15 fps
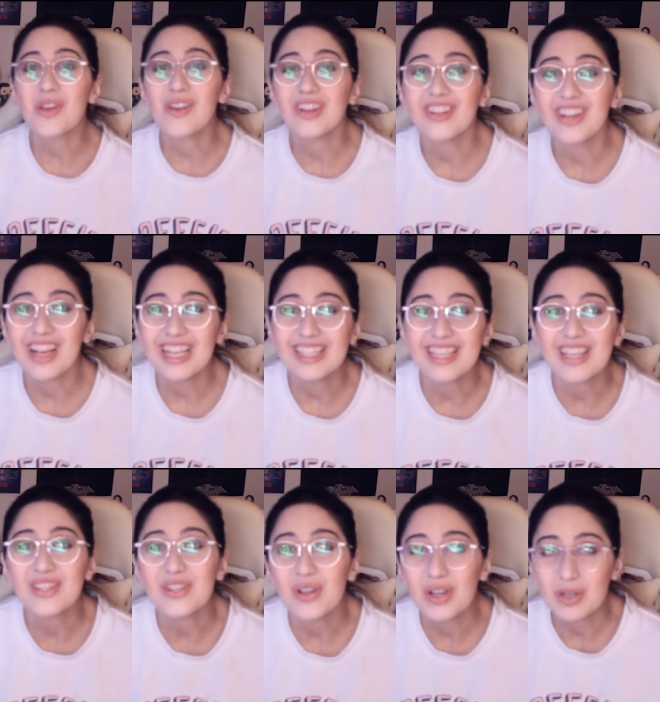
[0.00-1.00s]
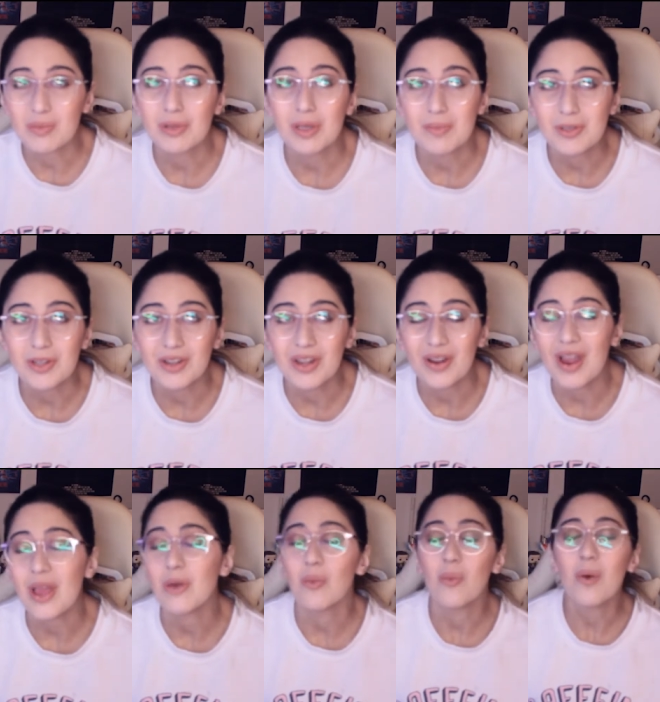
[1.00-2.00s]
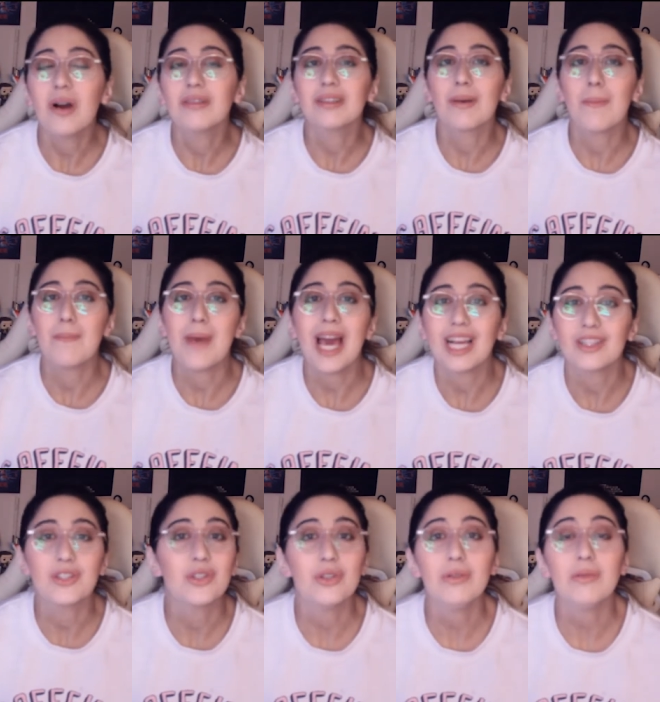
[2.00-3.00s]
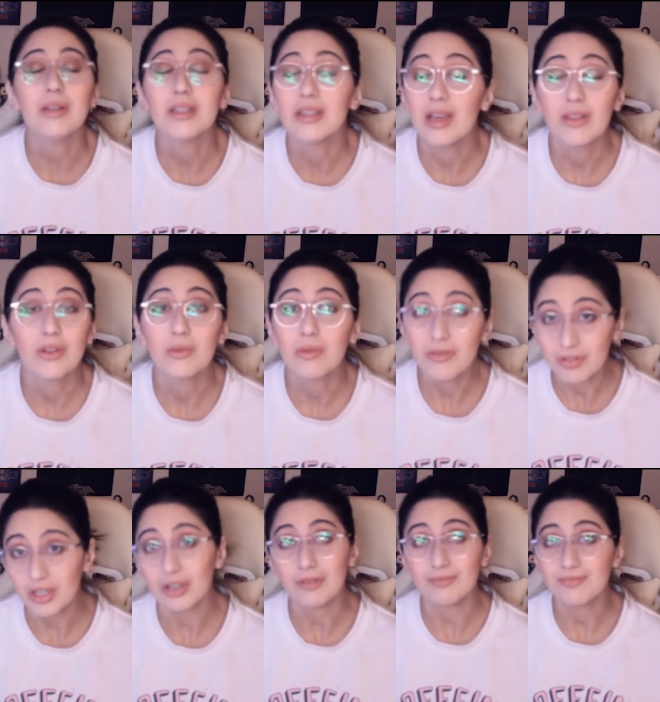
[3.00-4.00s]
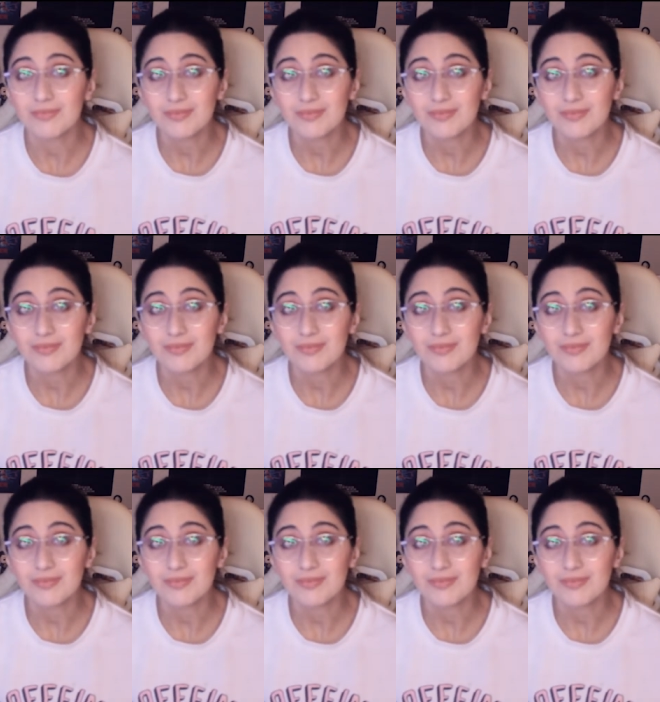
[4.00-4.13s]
going on, you guys? It's your Huggable Hipster here, and welcome back to another review.